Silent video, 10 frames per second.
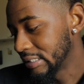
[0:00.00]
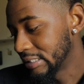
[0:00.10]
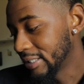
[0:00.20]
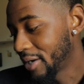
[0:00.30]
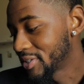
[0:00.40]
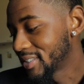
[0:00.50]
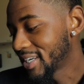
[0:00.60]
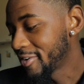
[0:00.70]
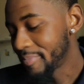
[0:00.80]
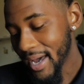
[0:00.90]
Ooh, that was a
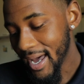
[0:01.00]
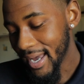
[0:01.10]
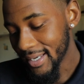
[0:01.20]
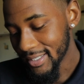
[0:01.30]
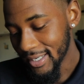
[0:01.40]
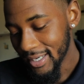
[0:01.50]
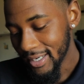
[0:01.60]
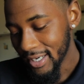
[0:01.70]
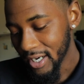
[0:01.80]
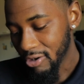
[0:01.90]
tough pass.
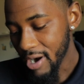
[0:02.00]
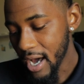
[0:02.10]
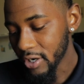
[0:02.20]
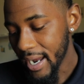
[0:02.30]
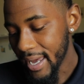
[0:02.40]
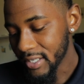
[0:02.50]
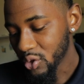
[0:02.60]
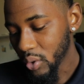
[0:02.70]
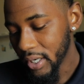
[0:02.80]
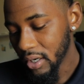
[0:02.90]
Crowder had
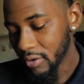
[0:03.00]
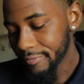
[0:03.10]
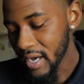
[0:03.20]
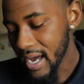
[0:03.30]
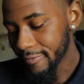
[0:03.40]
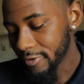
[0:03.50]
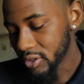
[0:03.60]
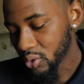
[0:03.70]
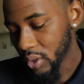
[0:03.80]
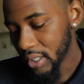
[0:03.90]
12, 5 for
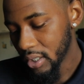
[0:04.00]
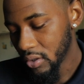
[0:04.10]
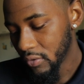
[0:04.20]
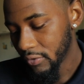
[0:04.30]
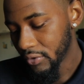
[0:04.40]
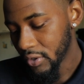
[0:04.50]
12.